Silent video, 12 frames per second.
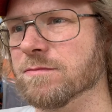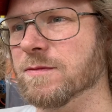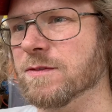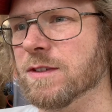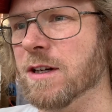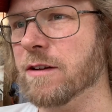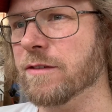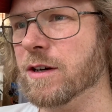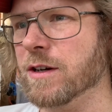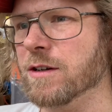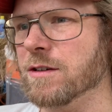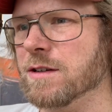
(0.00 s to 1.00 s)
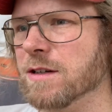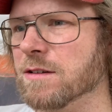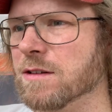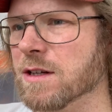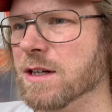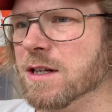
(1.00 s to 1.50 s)
Very, very good deal.
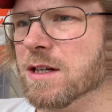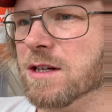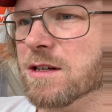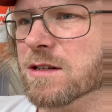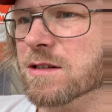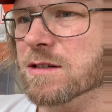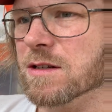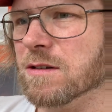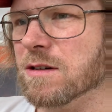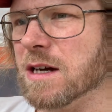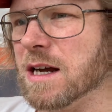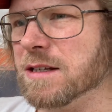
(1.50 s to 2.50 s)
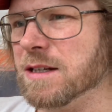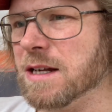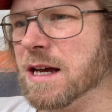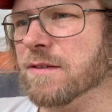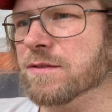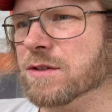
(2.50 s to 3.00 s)
So I did
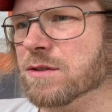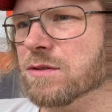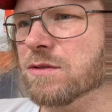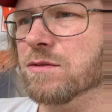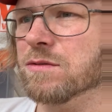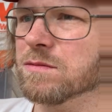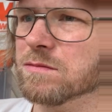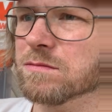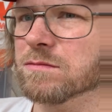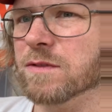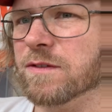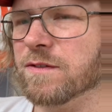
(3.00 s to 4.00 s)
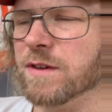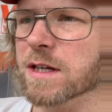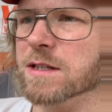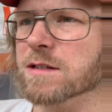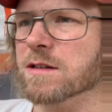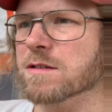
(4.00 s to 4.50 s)
have to
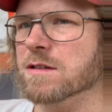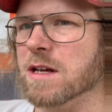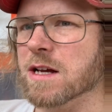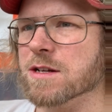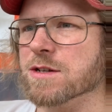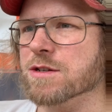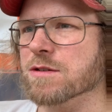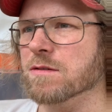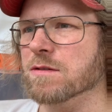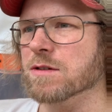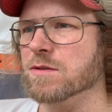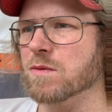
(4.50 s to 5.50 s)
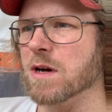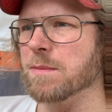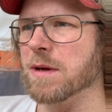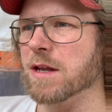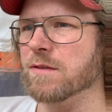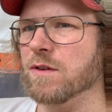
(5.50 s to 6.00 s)
fix/swap
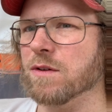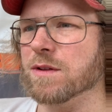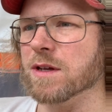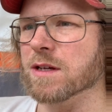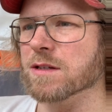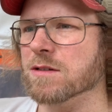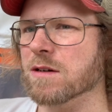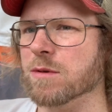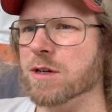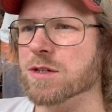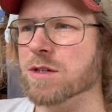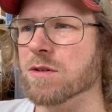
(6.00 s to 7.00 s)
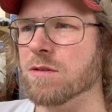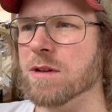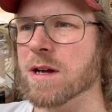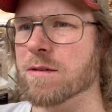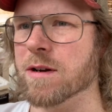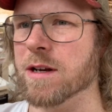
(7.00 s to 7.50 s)
out a few things, so I'm going to show you
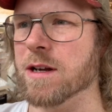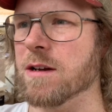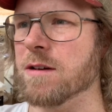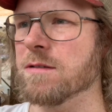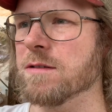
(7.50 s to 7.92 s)
that right now.